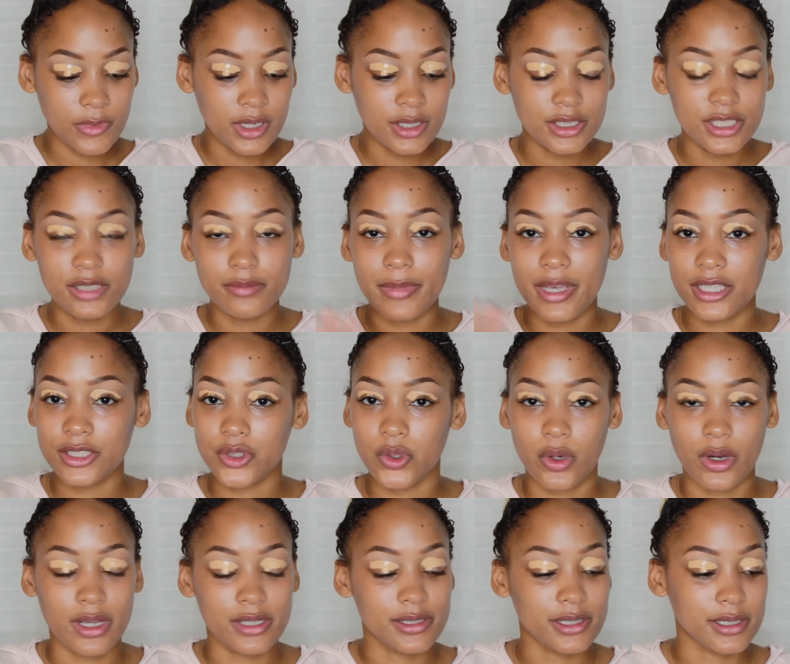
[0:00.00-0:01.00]
Just make
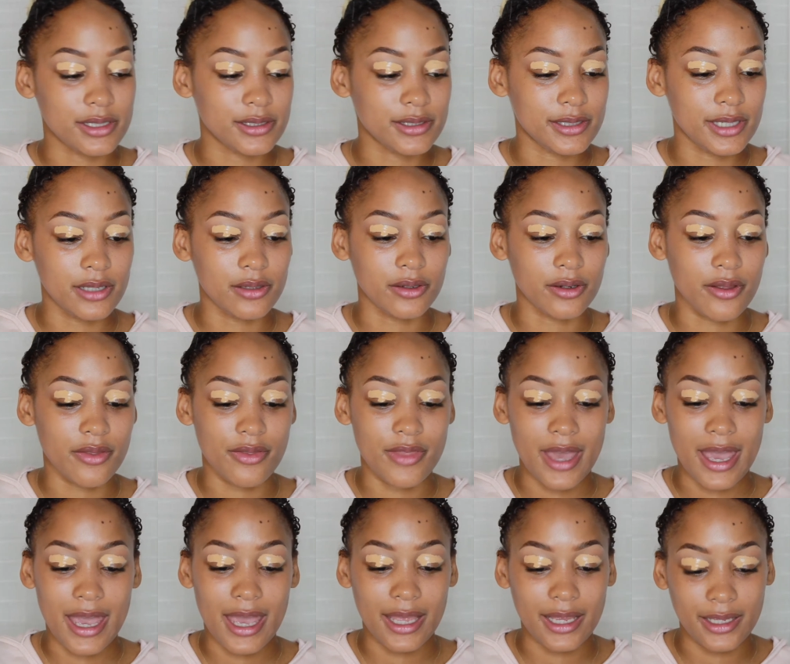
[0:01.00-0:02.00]
sure it's a concealer
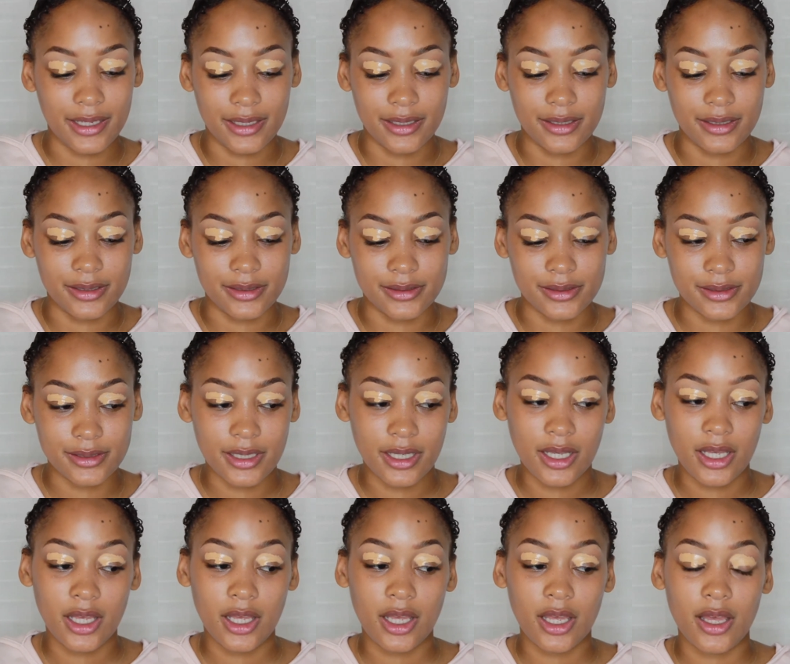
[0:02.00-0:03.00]
that is
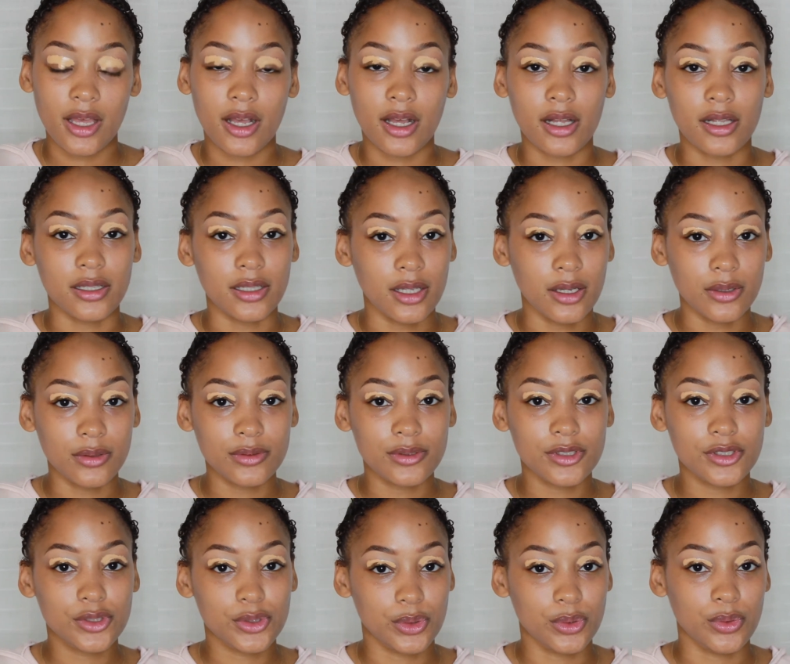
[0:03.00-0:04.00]

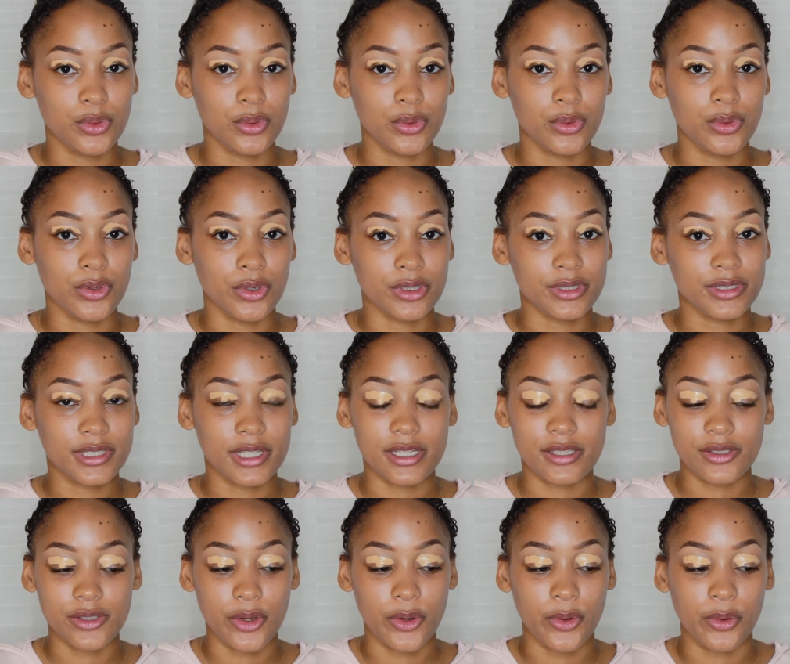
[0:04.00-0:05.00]
close to your skin
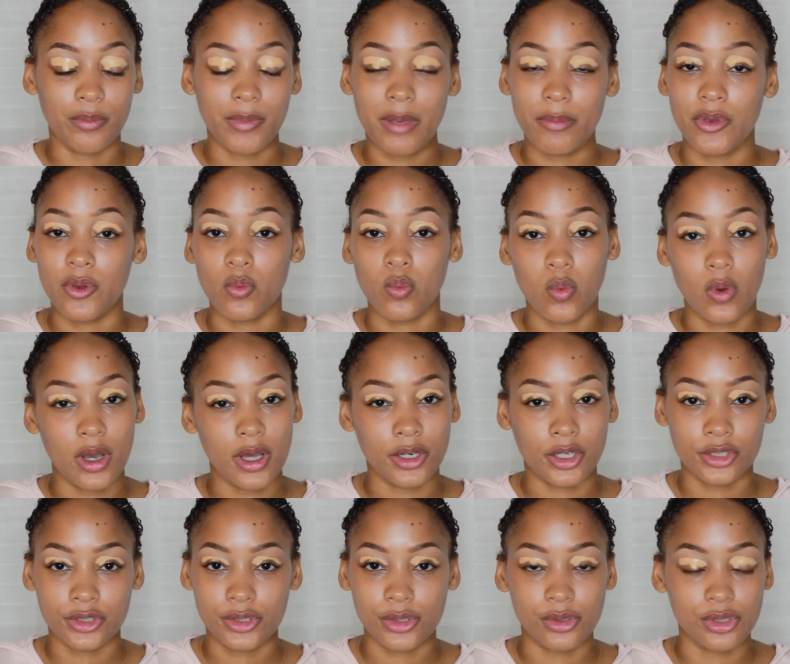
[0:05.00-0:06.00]
tone, maybe 1
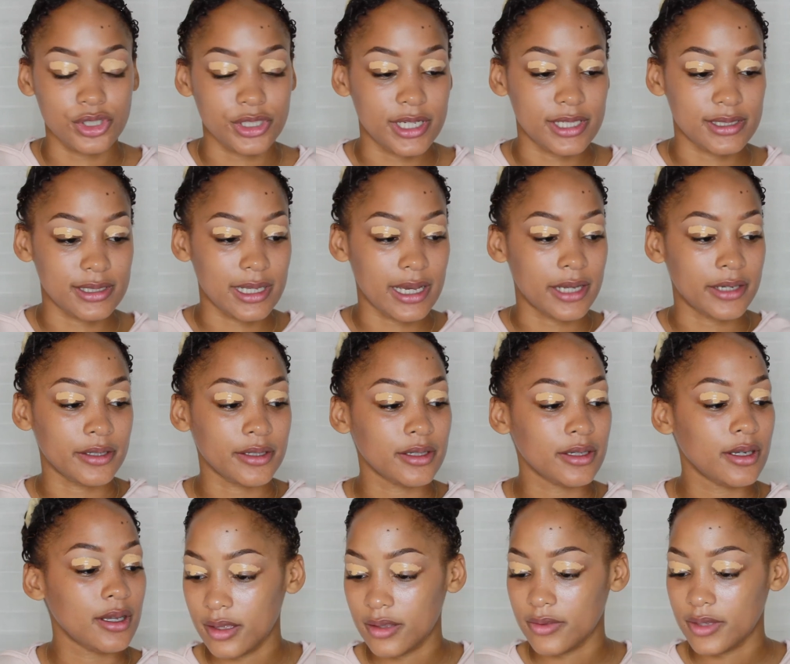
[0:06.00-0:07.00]
or 2 shades lighter.
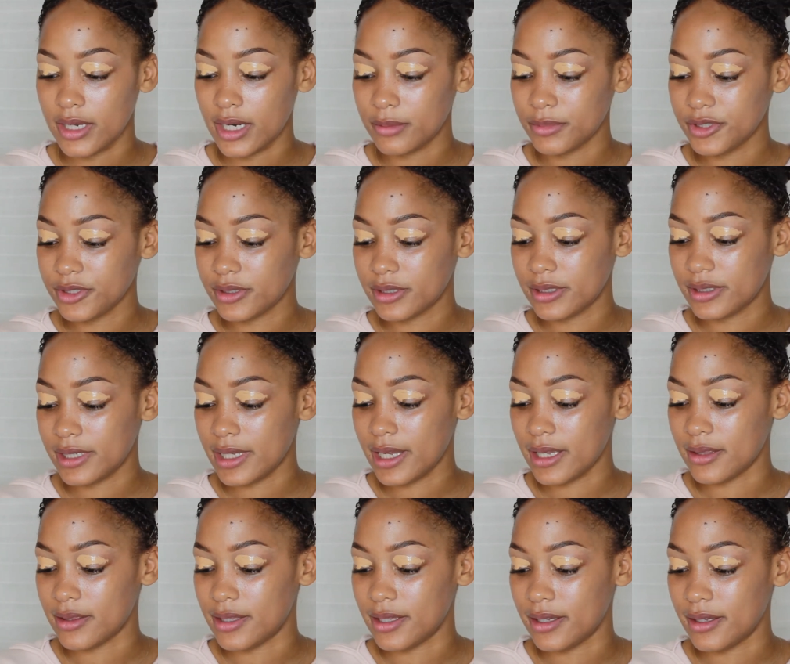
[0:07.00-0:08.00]
And then I'm just gonna
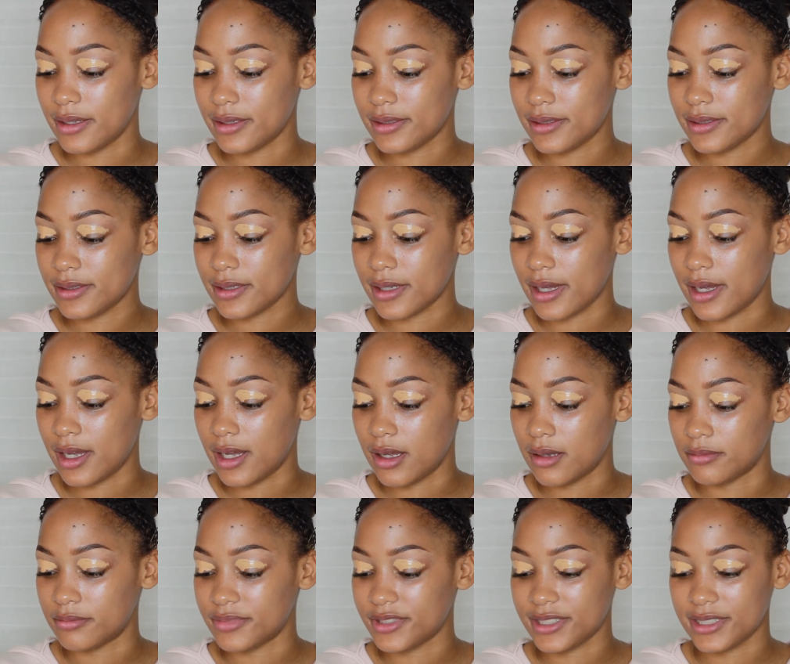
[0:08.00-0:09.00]
take this
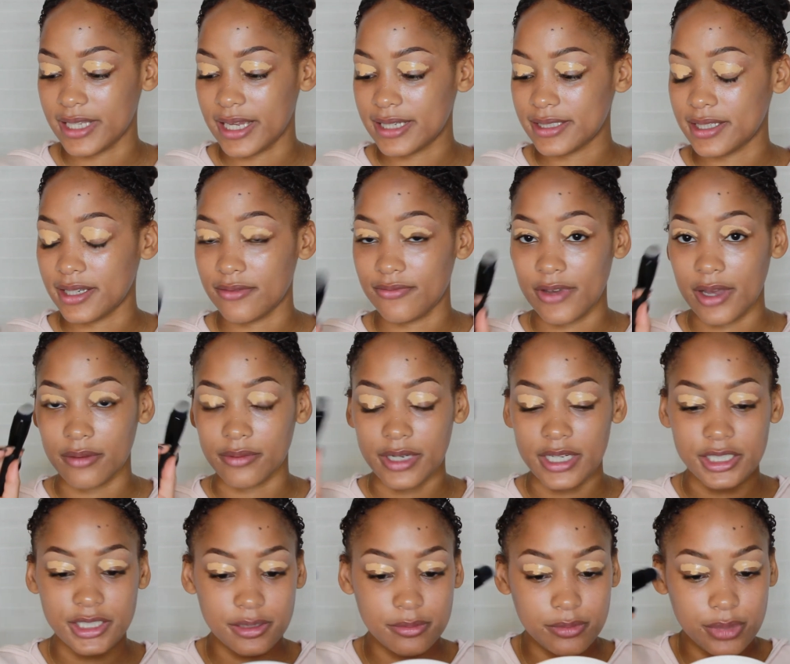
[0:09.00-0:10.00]
slanted
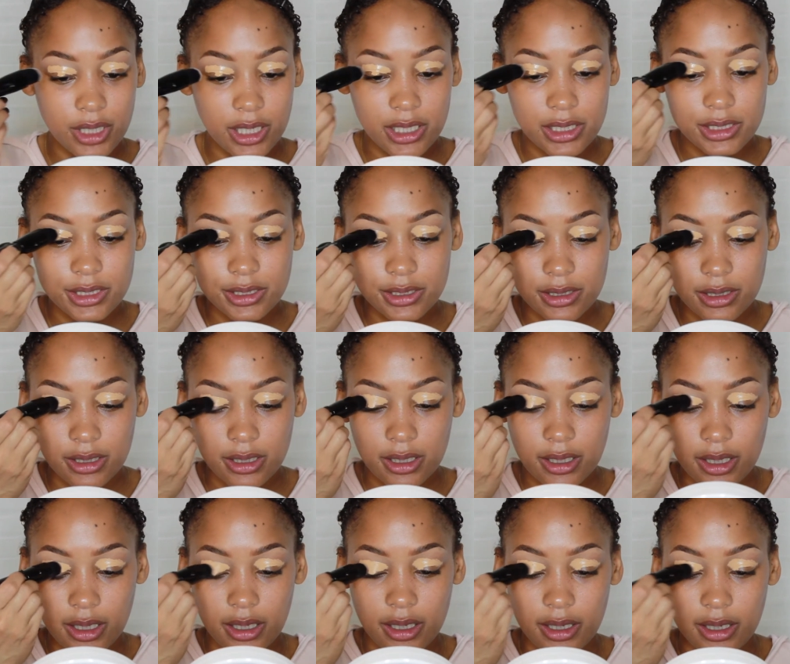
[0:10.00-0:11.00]
foundation brush
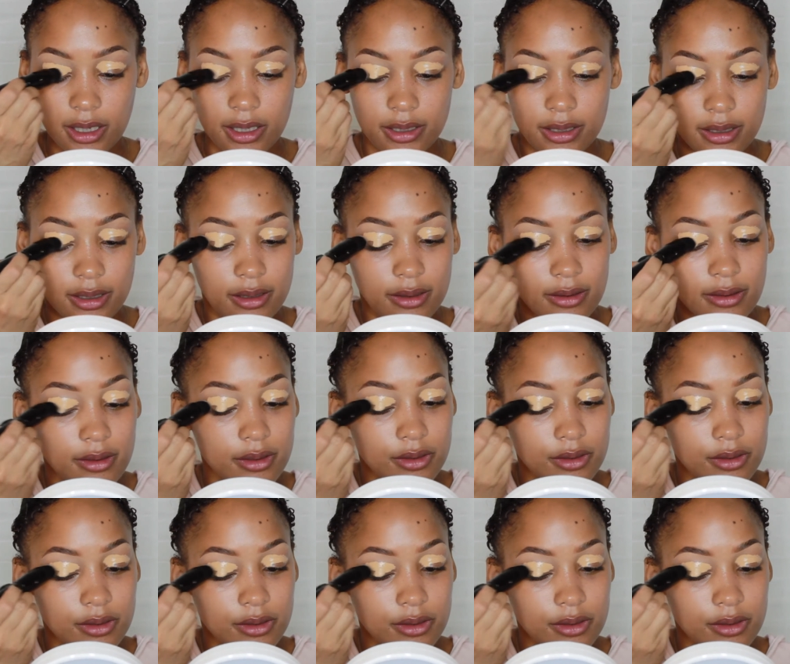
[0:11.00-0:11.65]
and